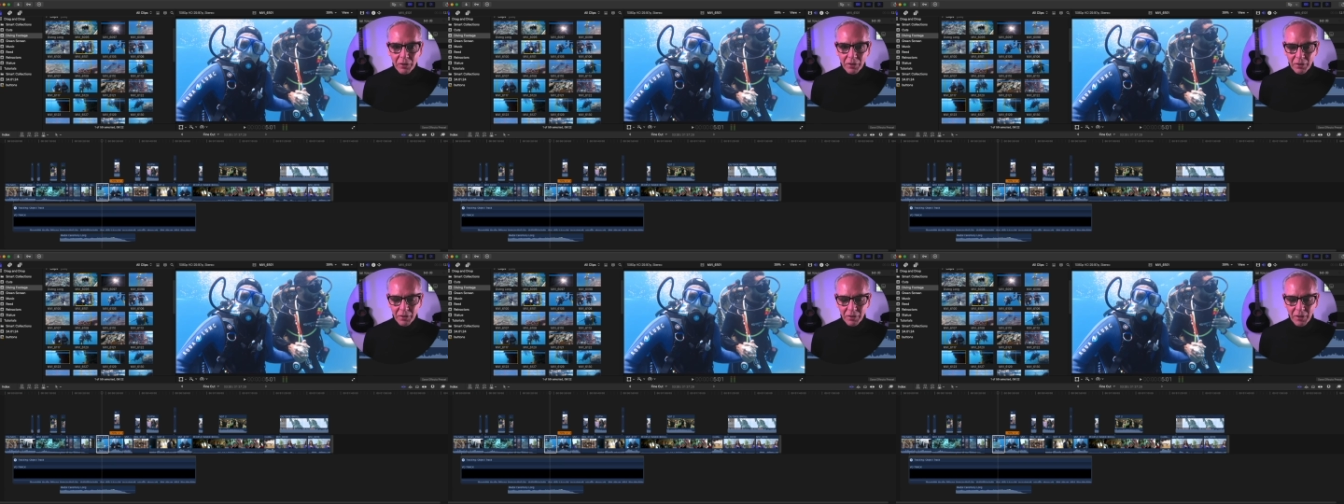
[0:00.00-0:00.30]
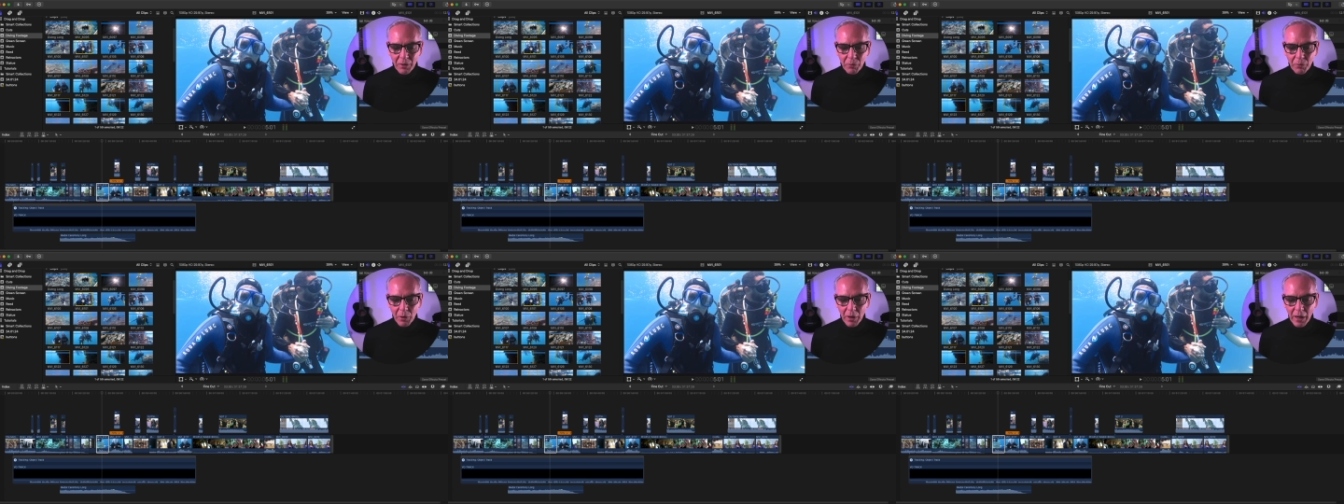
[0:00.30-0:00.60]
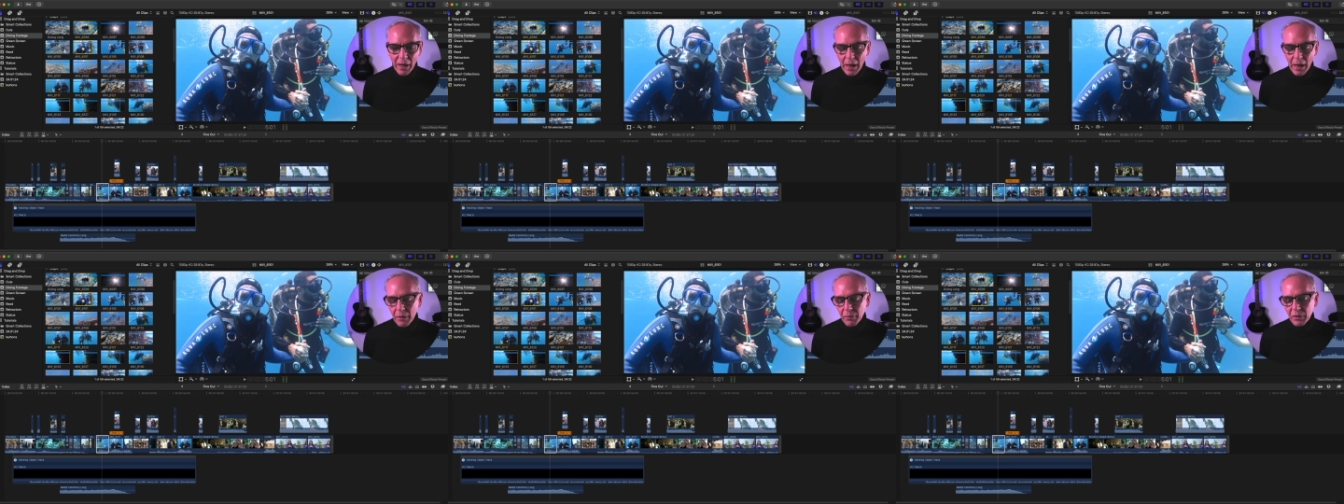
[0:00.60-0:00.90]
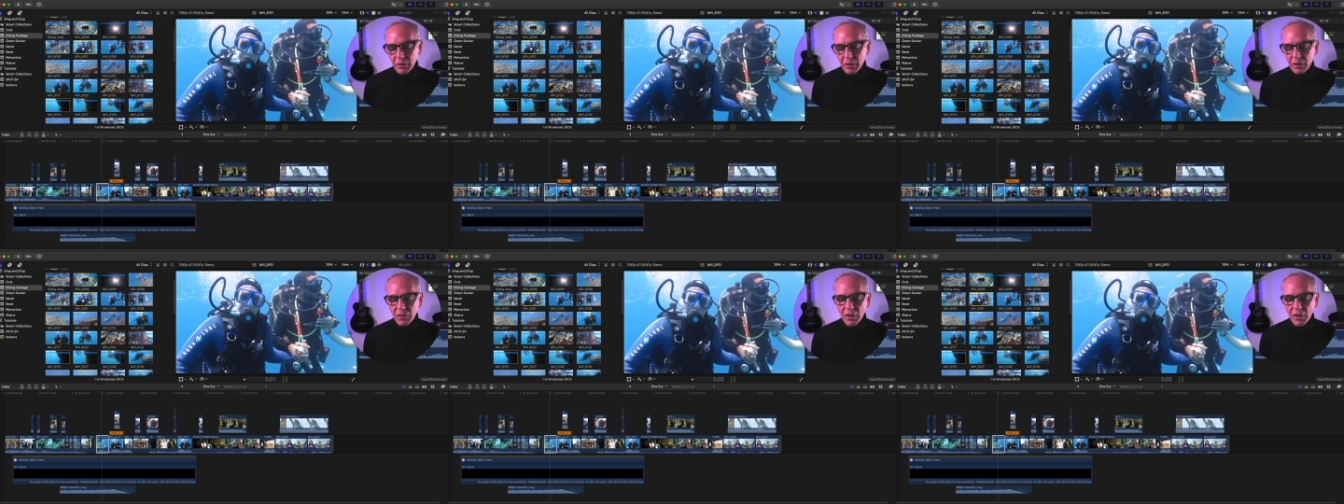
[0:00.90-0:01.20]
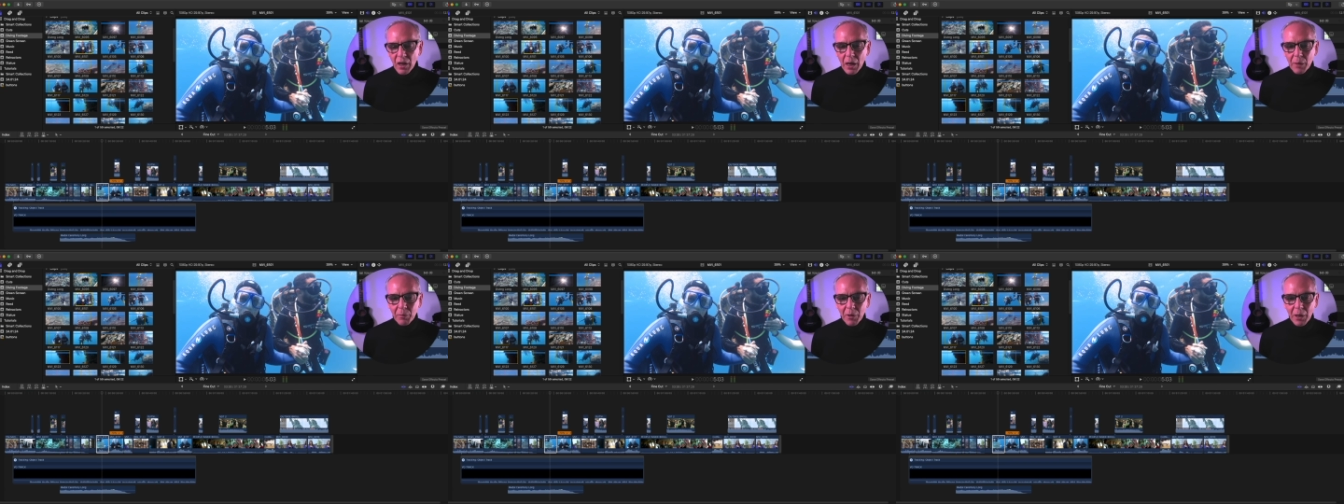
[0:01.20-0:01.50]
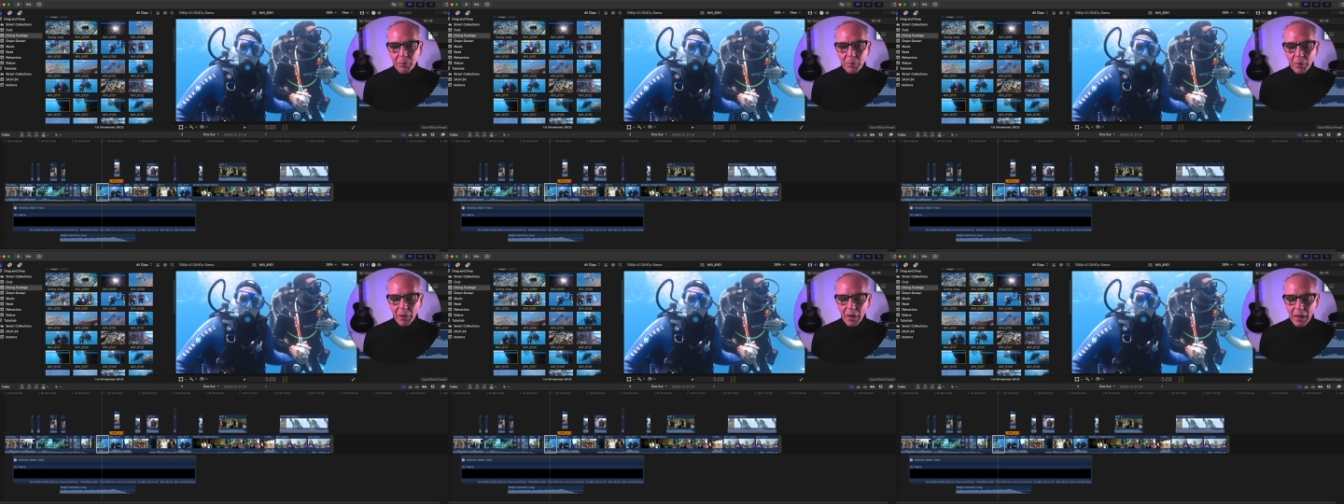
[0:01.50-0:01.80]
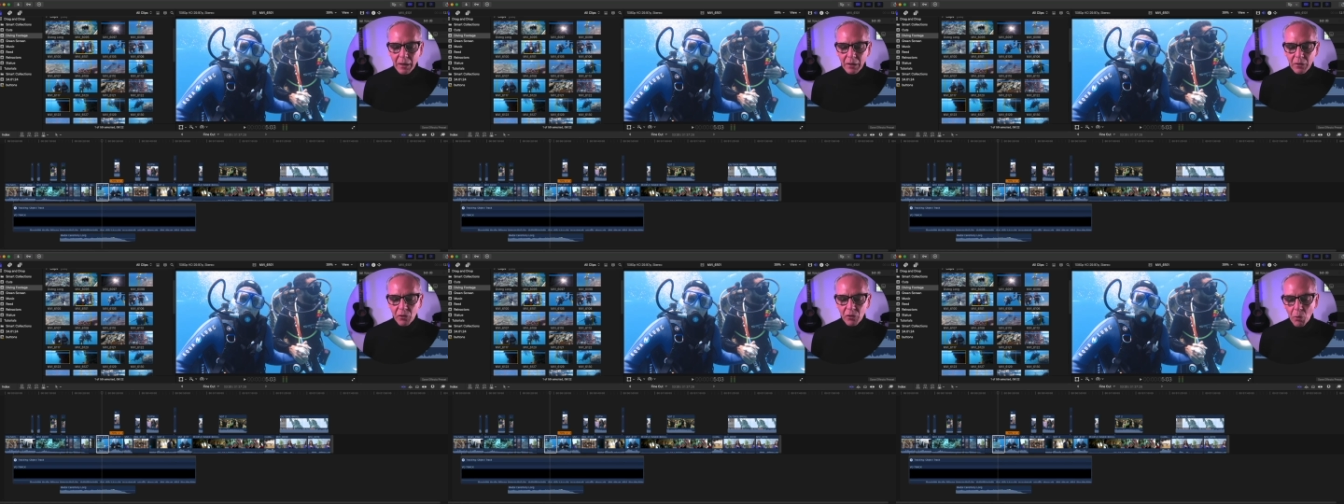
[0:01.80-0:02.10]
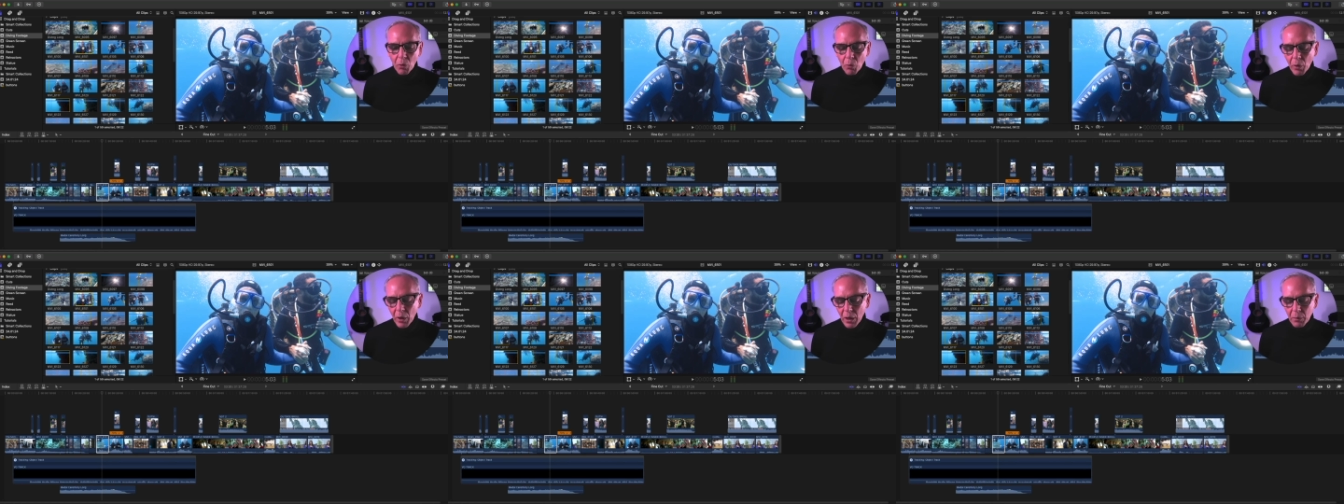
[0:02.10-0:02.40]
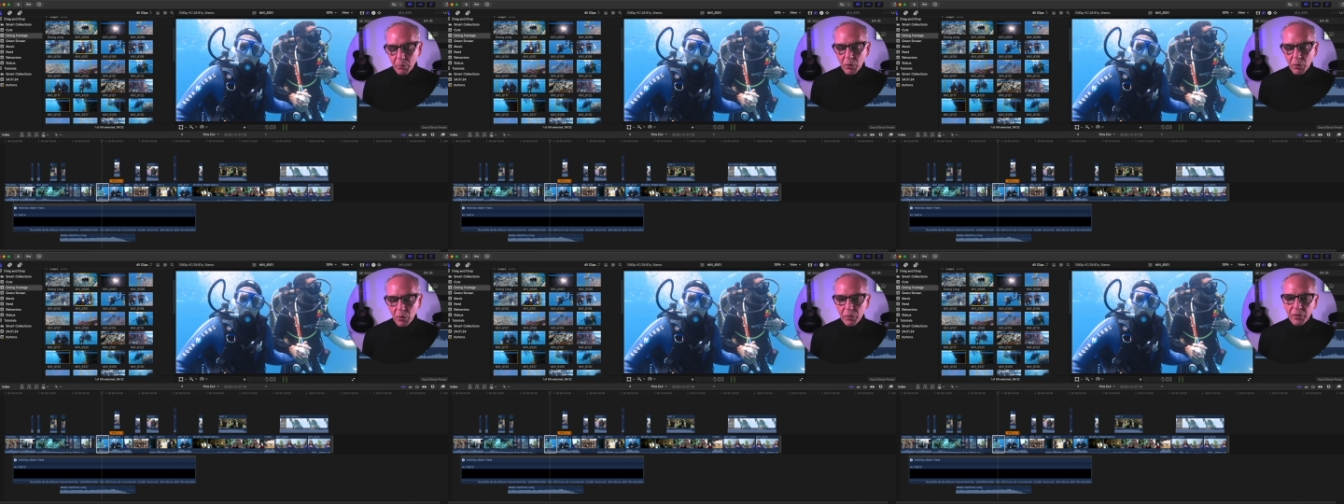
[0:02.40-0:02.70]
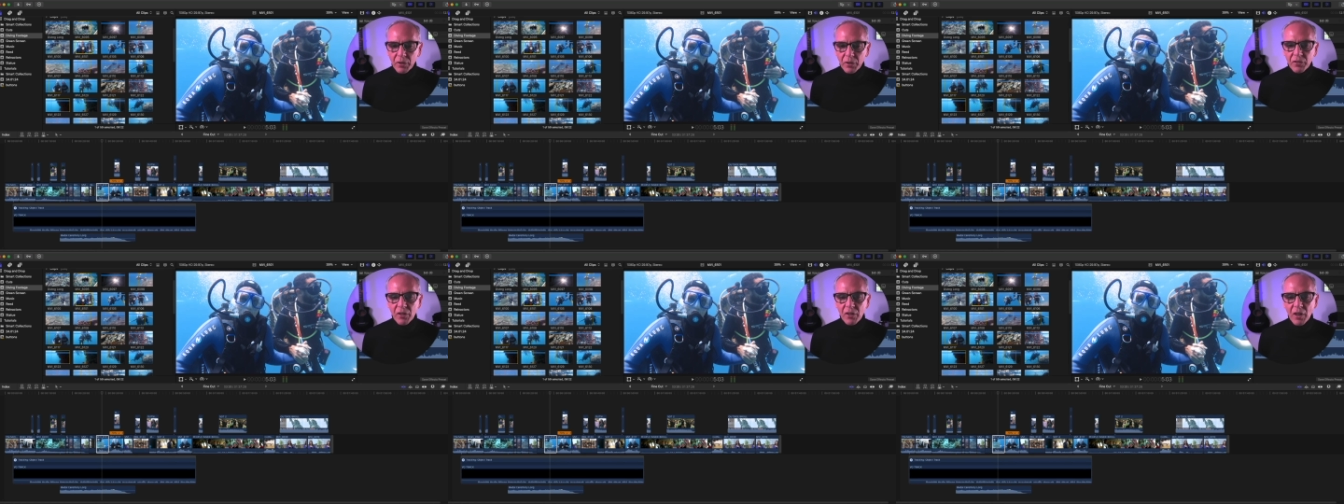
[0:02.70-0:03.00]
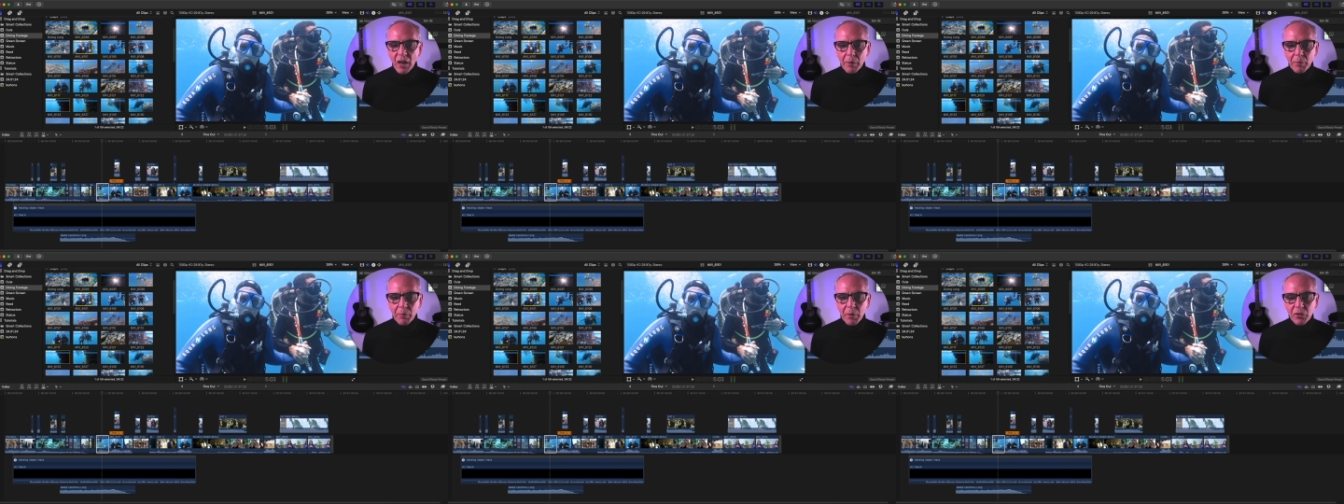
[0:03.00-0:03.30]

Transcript: than what I have in the timeline, but I don't want to move the timeline.